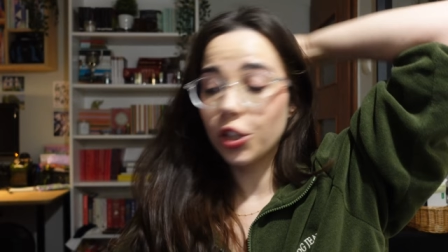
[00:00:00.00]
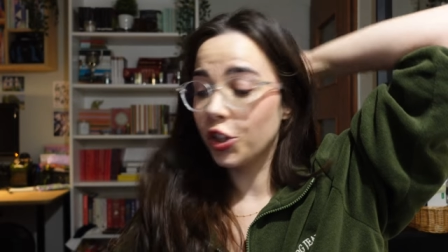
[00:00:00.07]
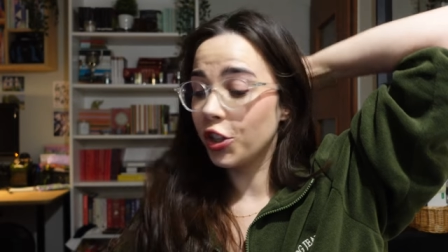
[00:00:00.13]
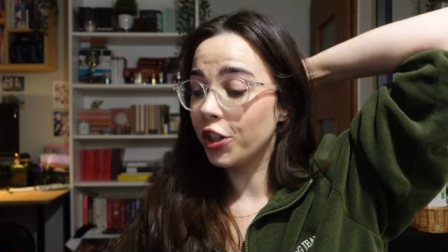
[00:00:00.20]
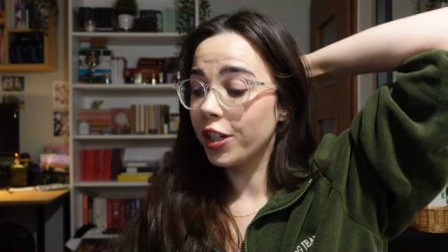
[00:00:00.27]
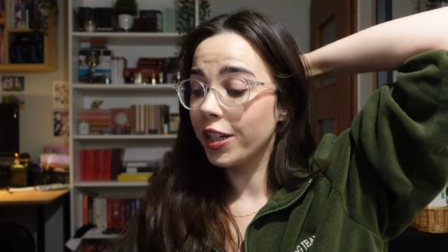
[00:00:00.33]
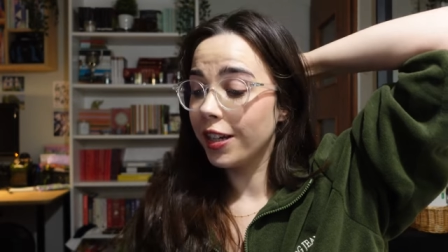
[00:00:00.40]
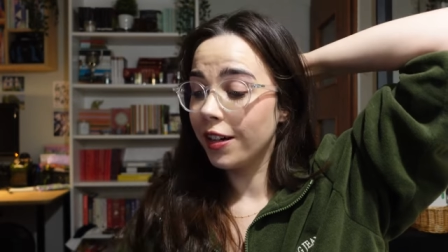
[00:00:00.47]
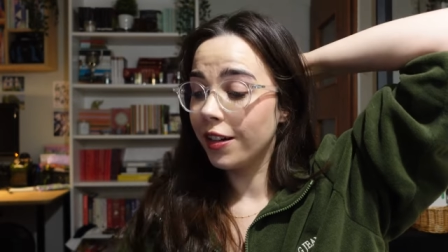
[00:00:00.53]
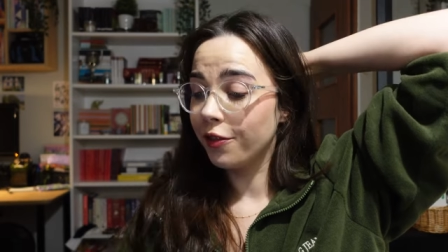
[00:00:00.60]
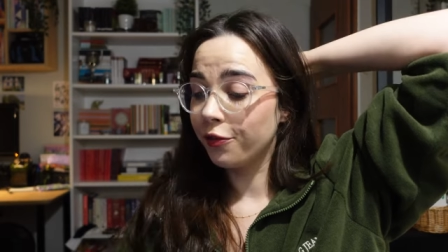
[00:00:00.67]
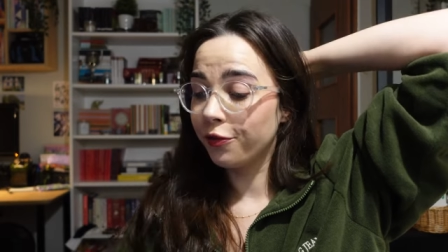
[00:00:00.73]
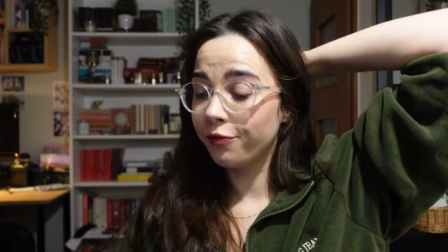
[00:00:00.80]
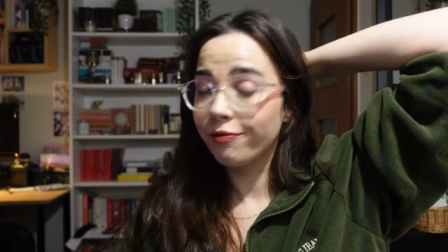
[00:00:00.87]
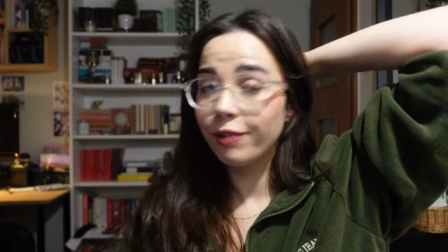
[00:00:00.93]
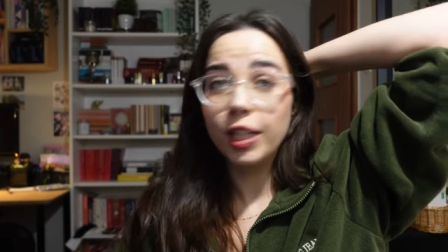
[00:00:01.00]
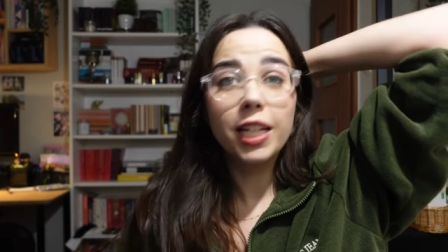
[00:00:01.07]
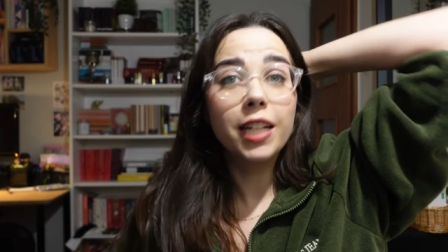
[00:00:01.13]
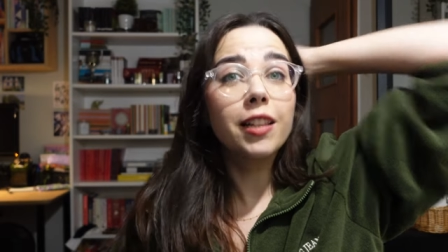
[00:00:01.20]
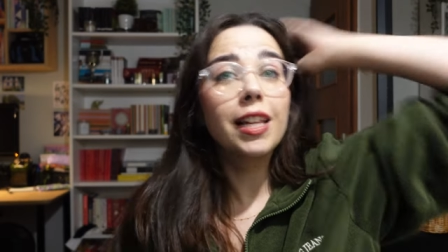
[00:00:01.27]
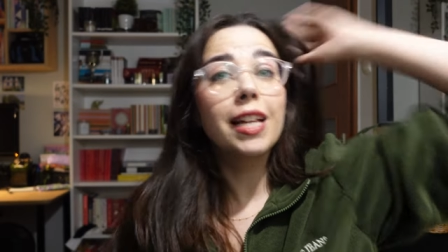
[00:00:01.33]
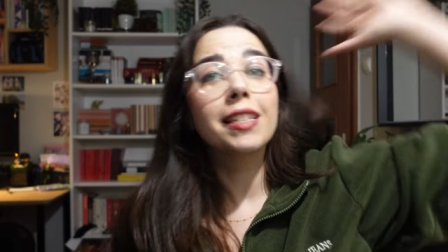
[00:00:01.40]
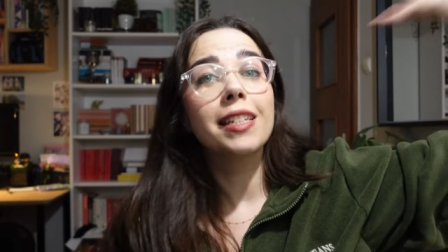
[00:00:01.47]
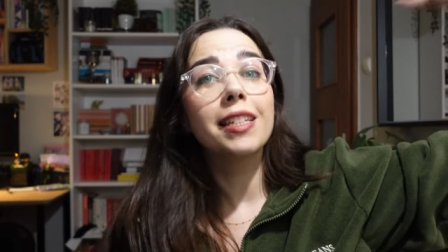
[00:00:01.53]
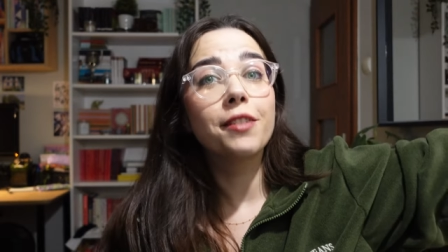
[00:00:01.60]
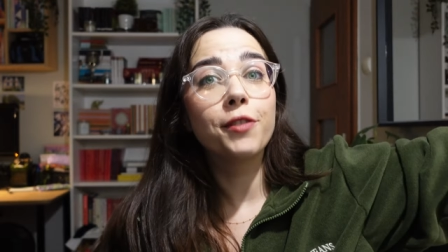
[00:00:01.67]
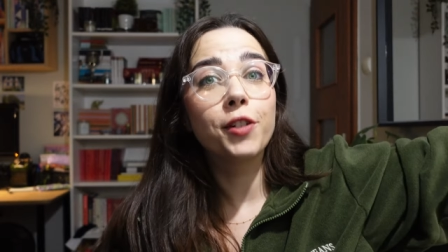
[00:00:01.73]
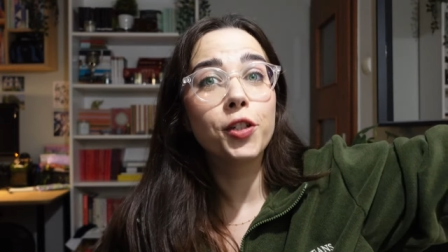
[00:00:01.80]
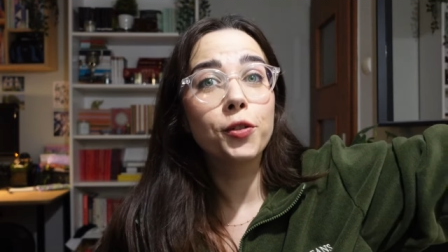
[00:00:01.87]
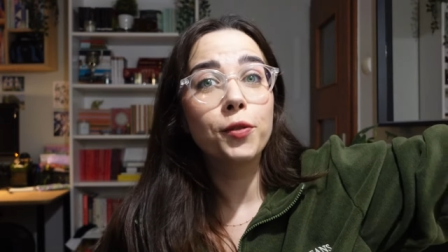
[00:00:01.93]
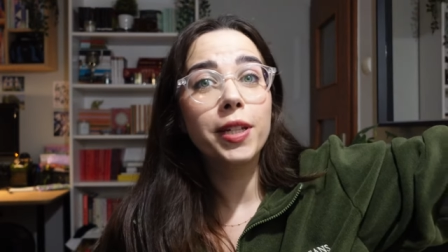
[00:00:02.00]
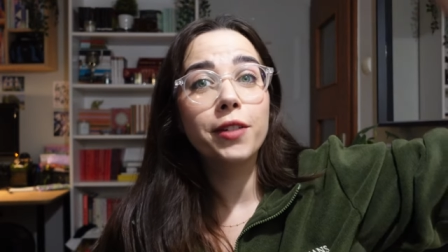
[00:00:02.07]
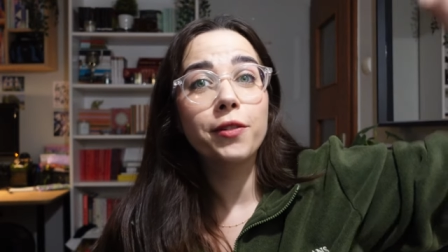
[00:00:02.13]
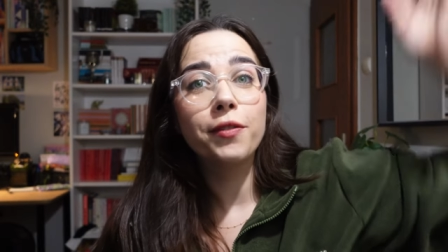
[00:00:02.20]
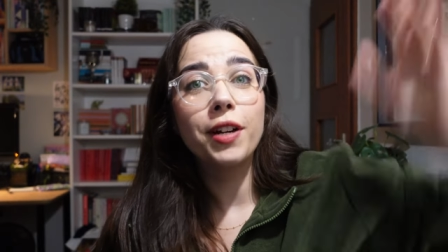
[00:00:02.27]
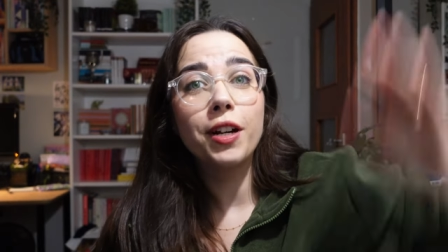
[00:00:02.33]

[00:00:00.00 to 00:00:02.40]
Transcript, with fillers: journey of reading classics for 24